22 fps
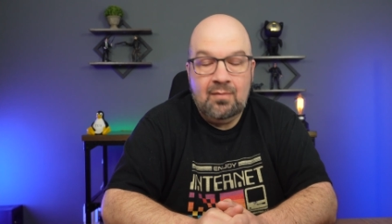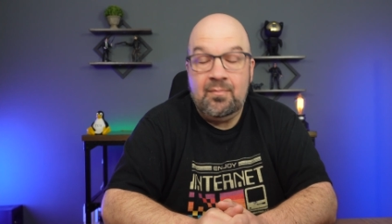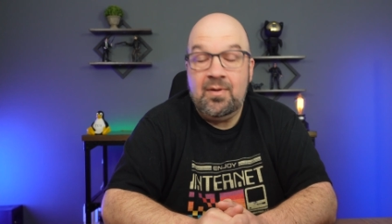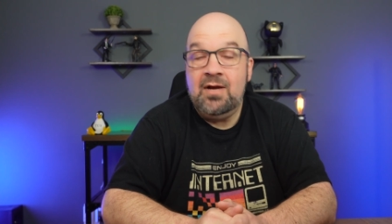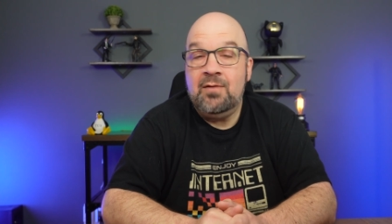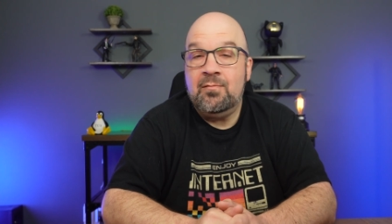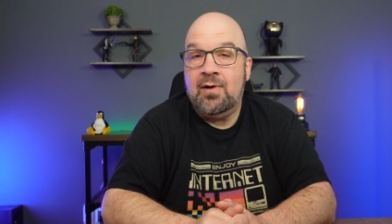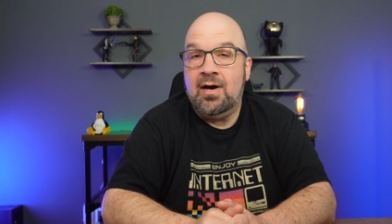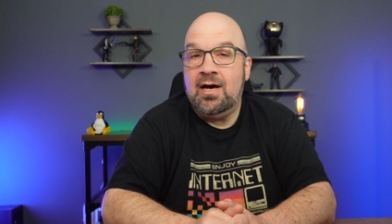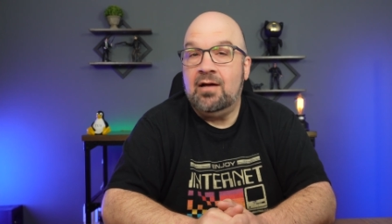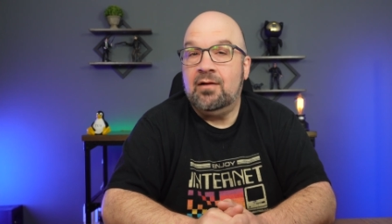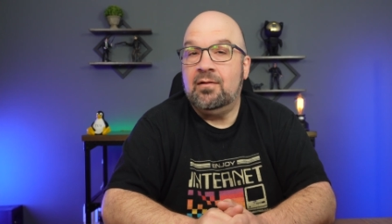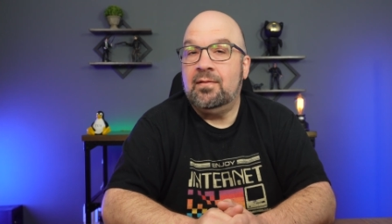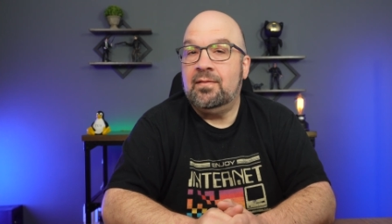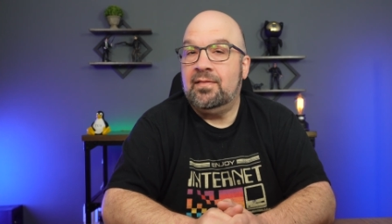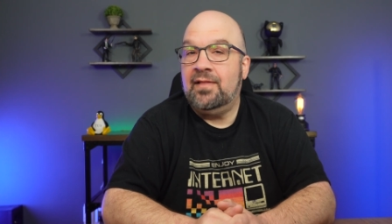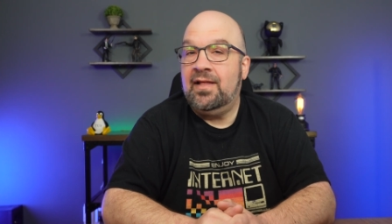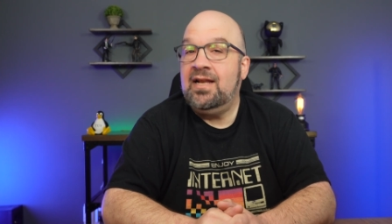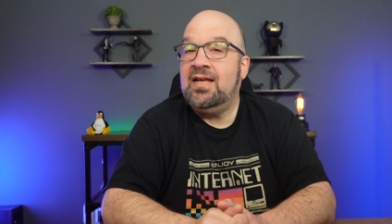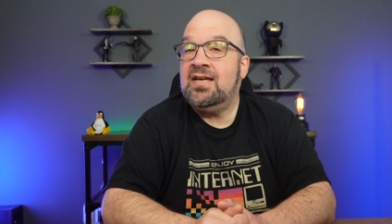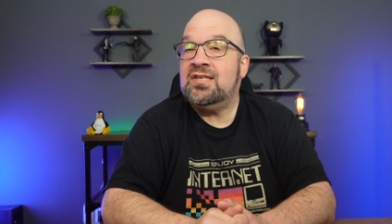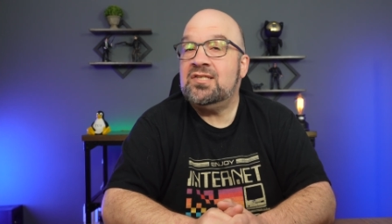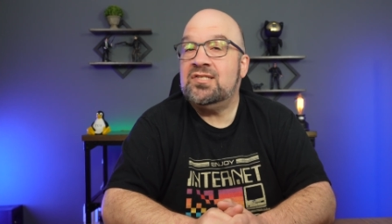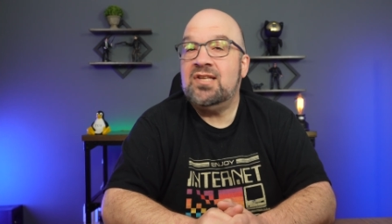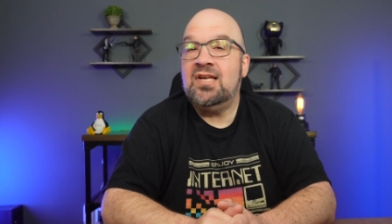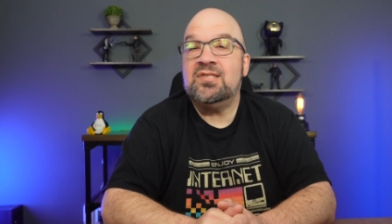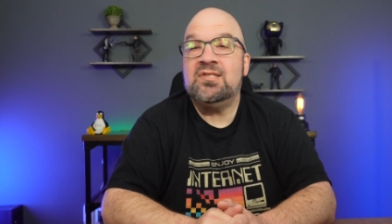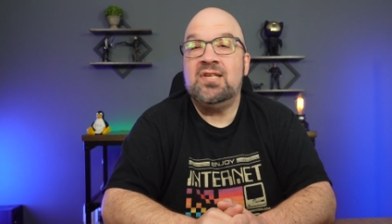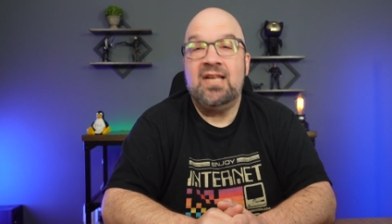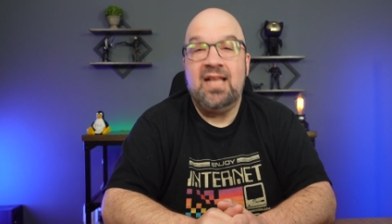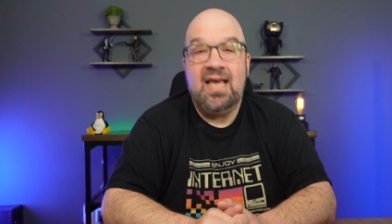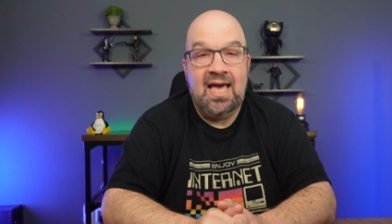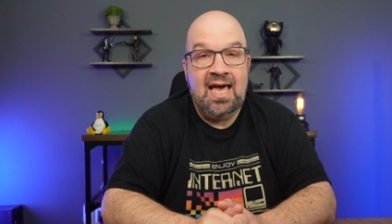Meanwhile, Linux
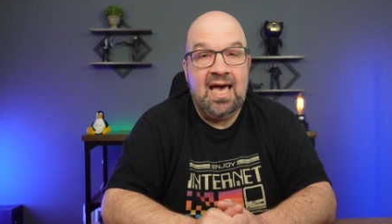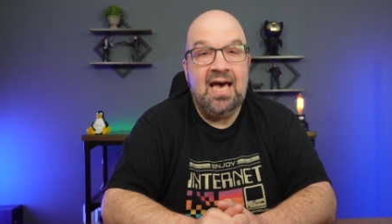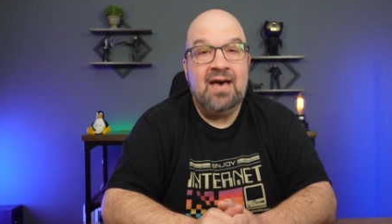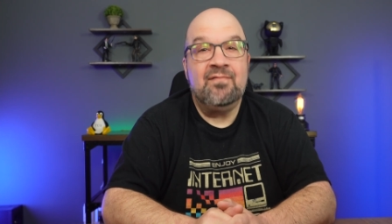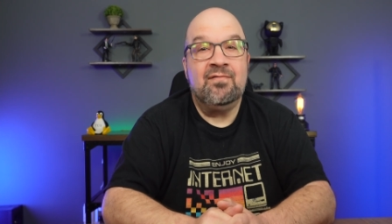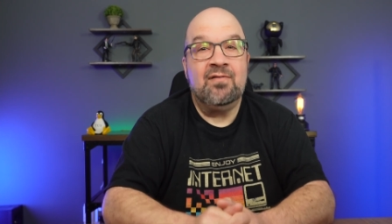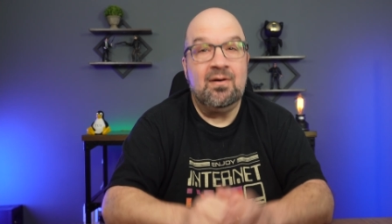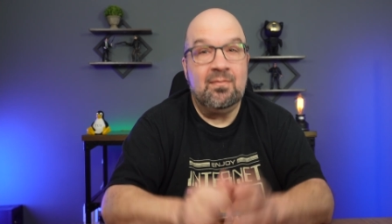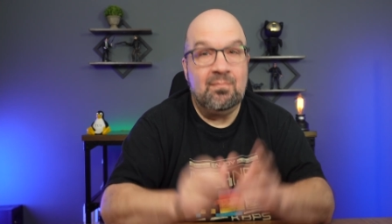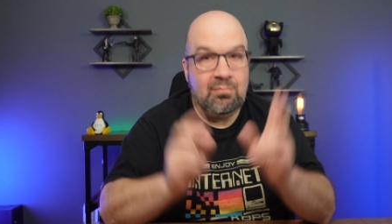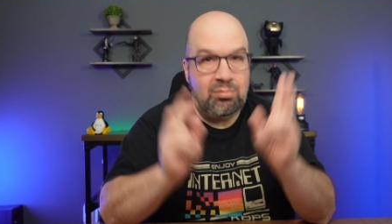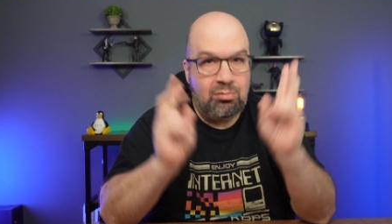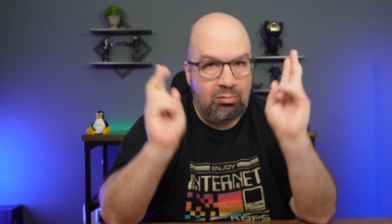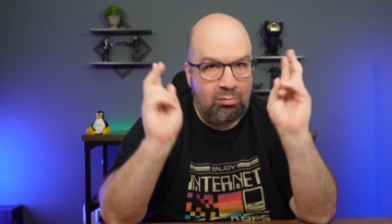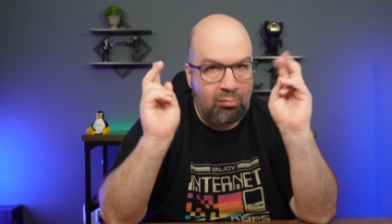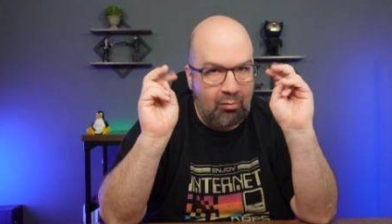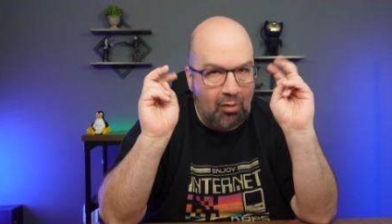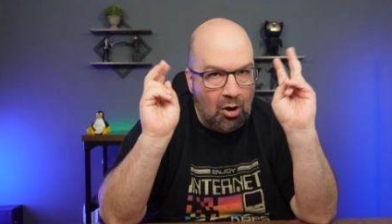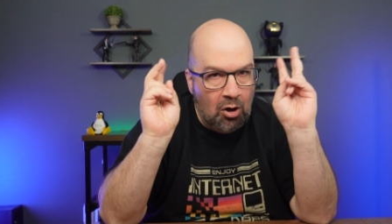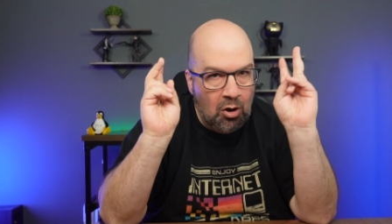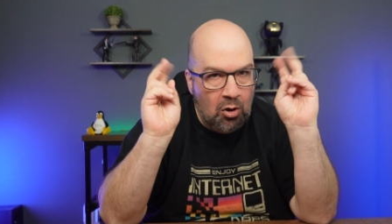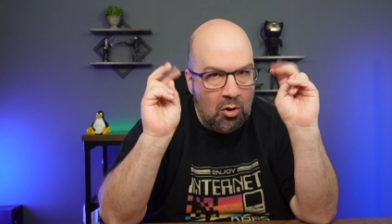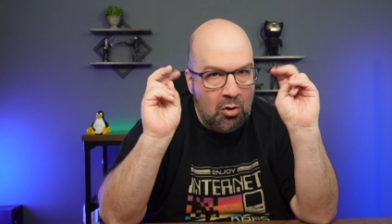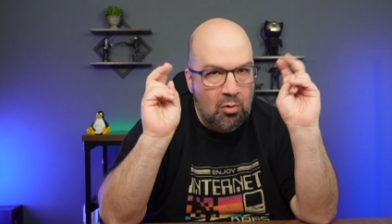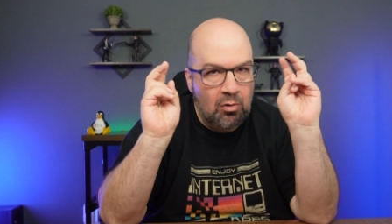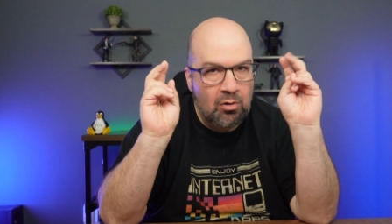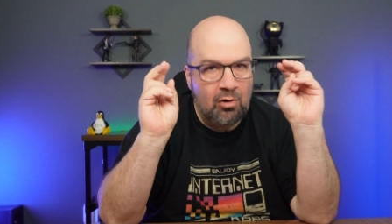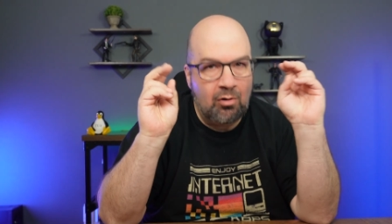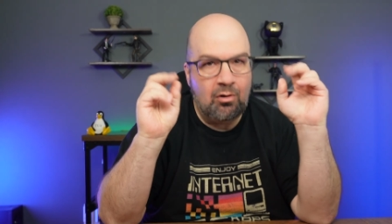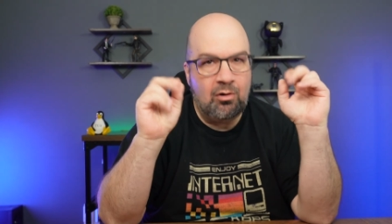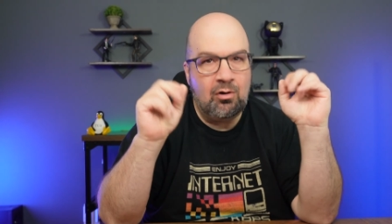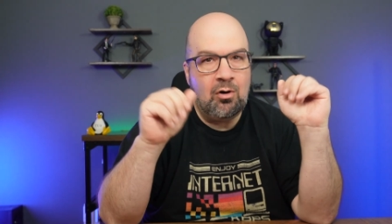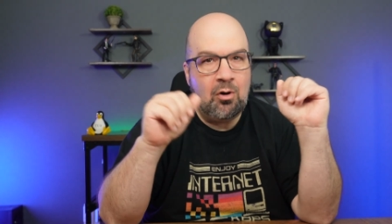doesn't have a Pro
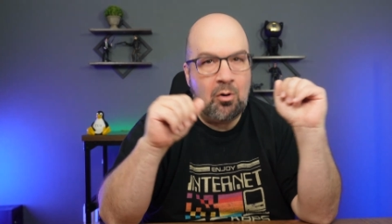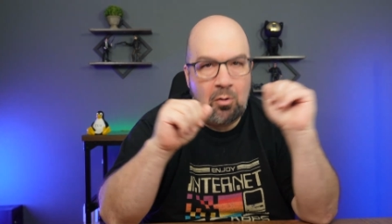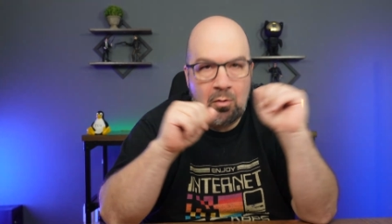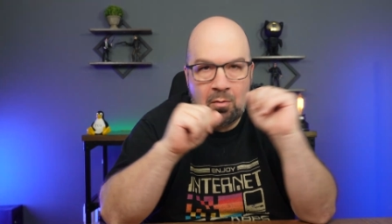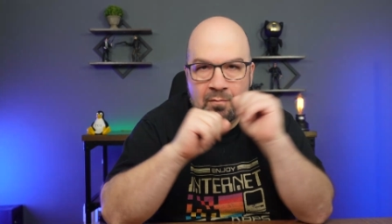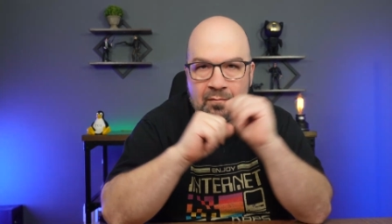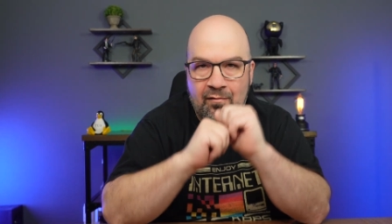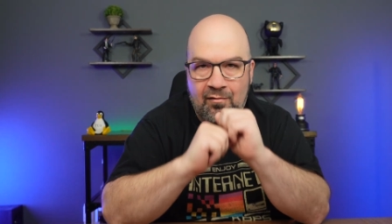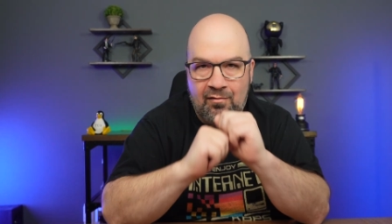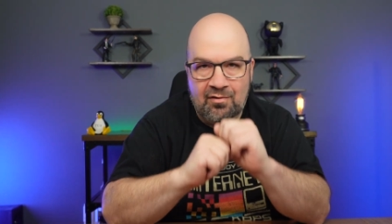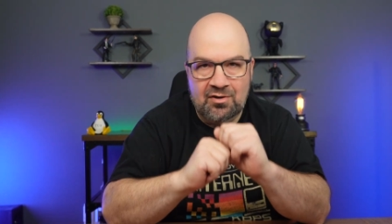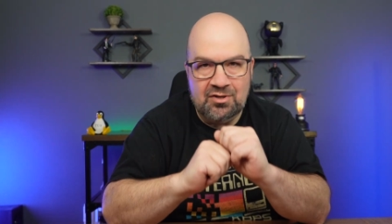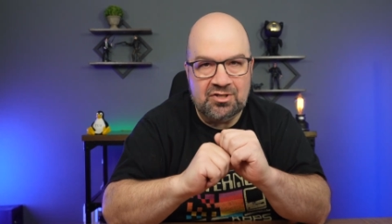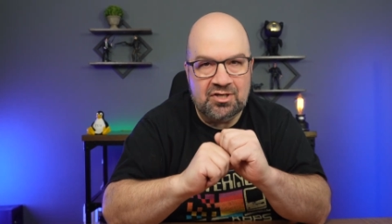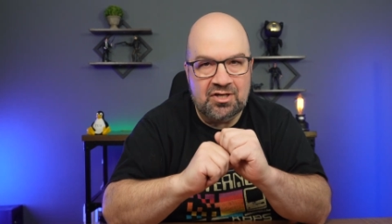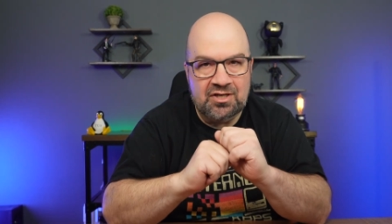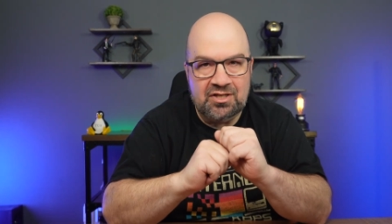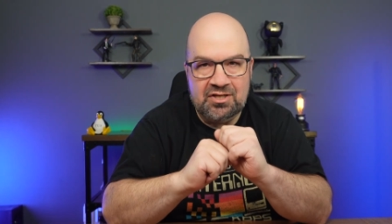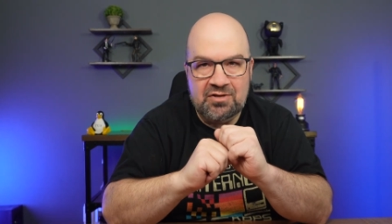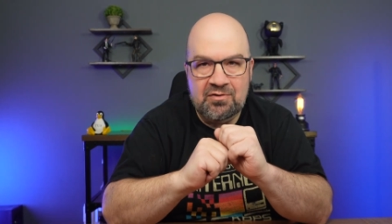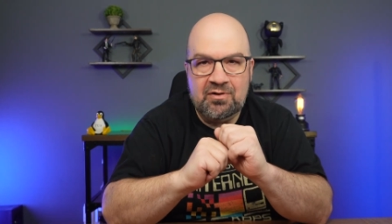or Home version.